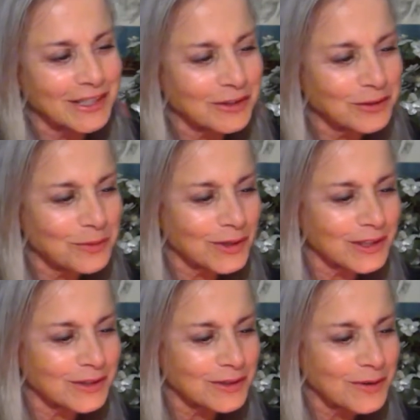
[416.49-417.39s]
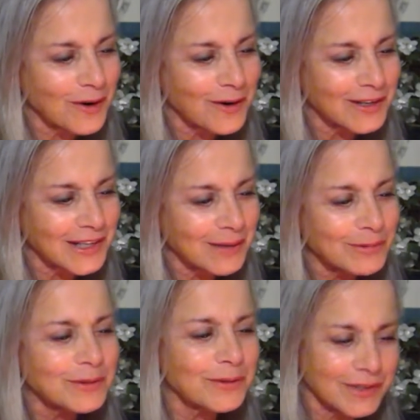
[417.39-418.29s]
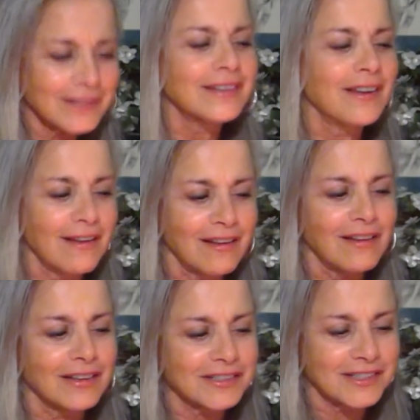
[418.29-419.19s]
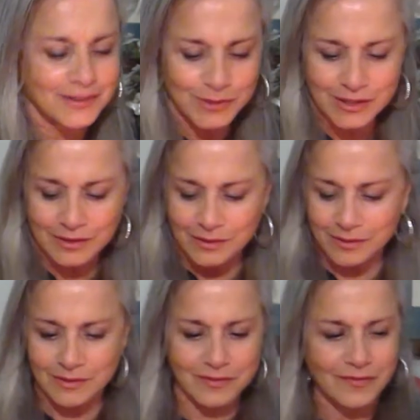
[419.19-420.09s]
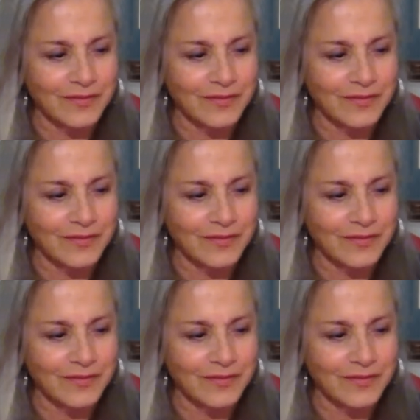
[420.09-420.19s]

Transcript: Are you working too hard, Capricorn? Yes, we do.